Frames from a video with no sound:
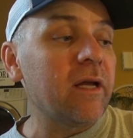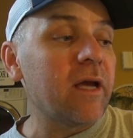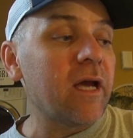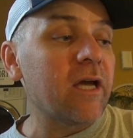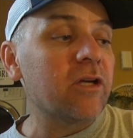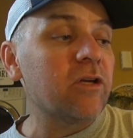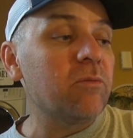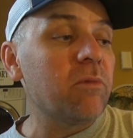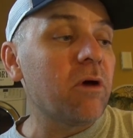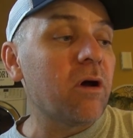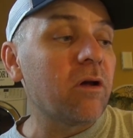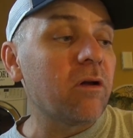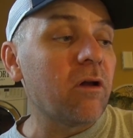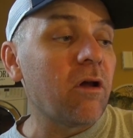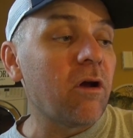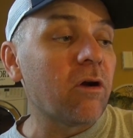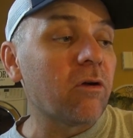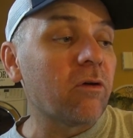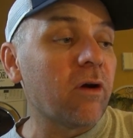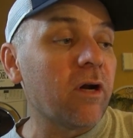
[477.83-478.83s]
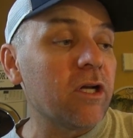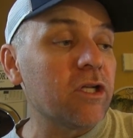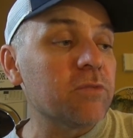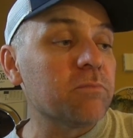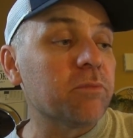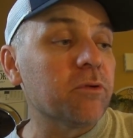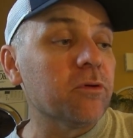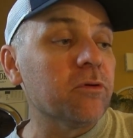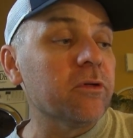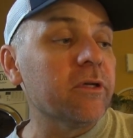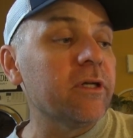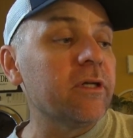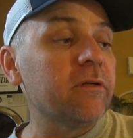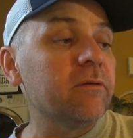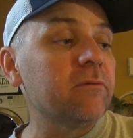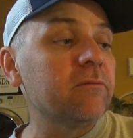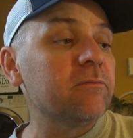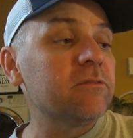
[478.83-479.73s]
Accubon long range bullet,